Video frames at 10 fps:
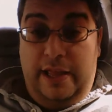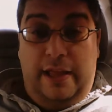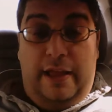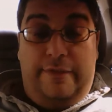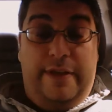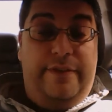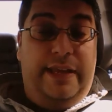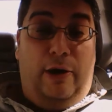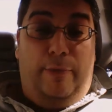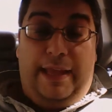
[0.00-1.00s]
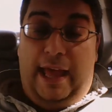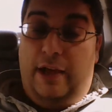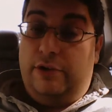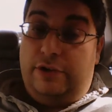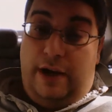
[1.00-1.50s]
If they have a Yelp
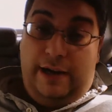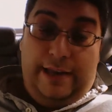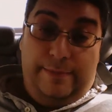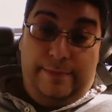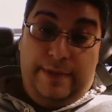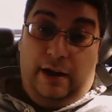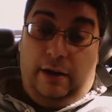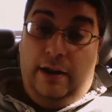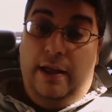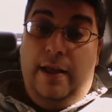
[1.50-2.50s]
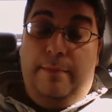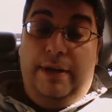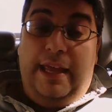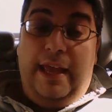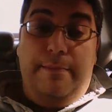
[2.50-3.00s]
account, try to get them there.
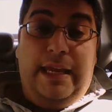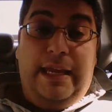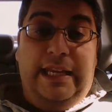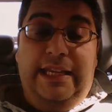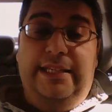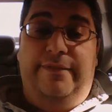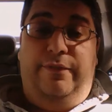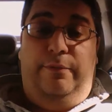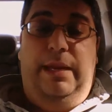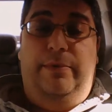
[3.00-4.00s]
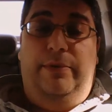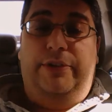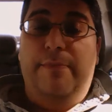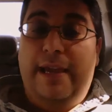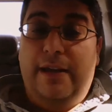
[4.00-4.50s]
But again, make it easy for people.
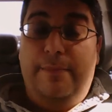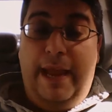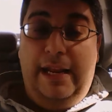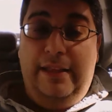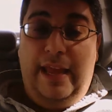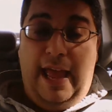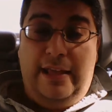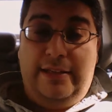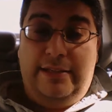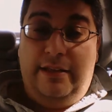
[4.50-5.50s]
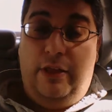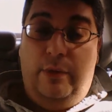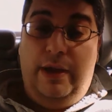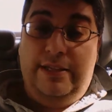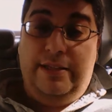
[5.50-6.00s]
Don't make it a pain in the ass.
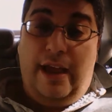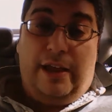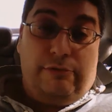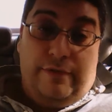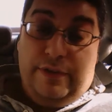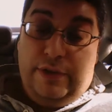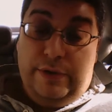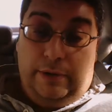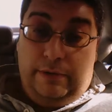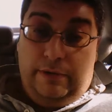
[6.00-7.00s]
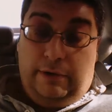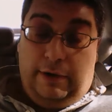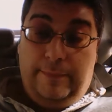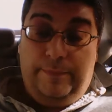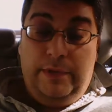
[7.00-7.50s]
Otherwise, they're not going to review you,
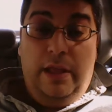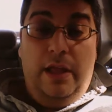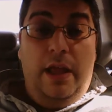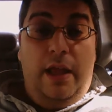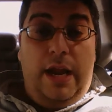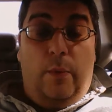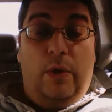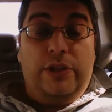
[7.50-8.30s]
right? Now, one